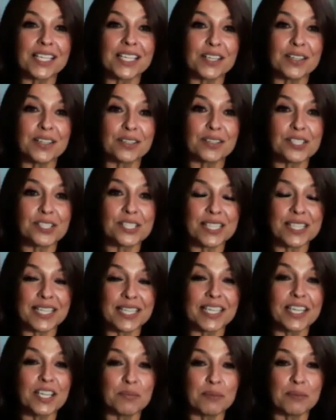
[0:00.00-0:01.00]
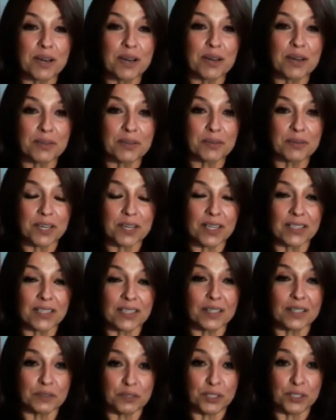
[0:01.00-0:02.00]
of years thinking about
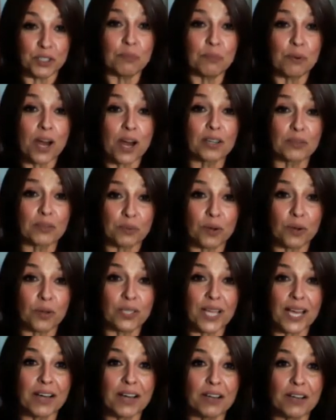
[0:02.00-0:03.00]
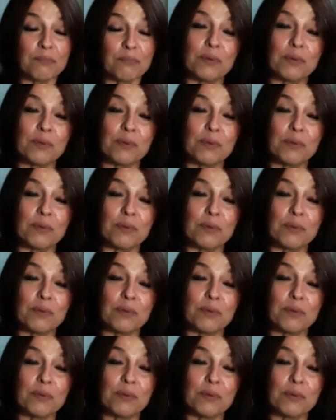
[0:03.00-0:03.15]
a new product rollout,